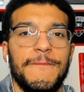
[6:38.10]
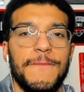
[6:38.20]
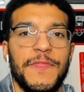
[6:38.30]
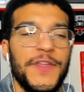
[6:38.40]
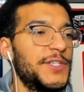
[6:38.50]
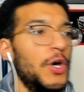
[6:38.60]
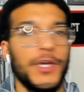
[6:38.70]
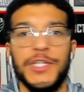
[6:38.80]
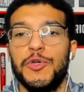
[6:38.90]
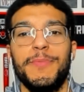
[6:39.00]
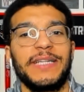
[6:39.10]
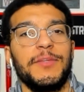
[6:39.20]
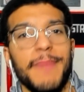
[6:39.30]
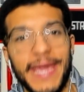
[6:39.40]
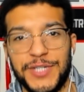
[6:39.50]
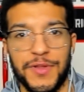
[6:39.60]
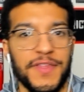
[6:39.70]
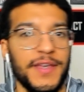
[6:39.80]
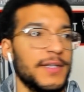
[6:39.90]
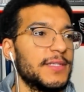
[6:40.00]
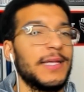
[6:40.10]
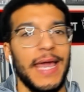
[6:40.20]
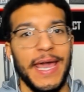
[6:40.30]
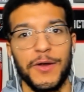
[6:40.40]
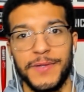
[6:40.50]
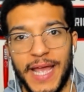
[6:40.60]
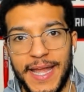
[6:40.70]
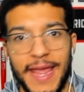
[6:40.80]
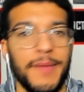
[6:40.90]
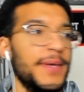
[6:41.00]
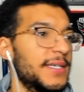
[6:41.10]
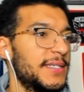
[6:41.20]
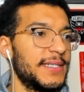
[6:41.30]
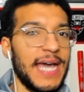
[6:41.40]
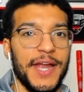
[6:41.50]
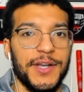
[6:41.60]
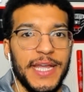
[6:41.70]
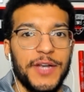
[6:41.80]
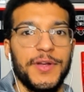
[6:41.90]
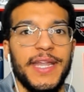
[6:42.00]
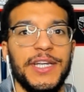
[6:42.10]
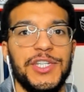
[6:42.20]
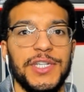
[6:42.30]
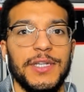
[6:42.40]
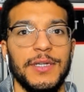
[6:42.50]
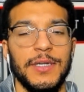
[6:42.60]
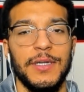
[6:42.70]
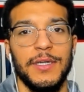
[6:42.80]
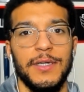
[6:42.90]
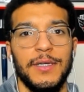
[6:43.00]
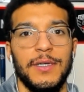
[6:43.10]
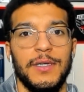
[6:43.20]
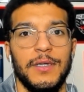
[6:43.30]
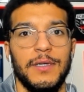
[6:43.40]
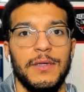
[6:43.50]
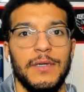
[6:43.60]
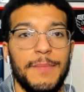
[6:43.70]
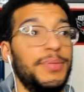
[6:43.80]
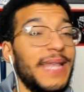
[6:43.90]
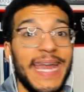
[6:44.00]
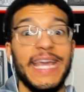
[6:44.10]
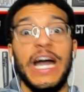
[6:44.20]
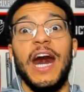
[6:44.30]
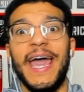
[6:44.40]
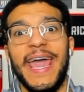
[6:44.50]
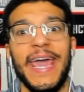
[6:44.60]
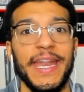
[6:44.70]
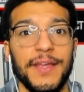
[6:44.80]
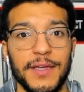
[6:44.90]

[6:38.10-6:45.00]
They're talking to you about the major things, aerodynamics, tire degradation, planning ahead.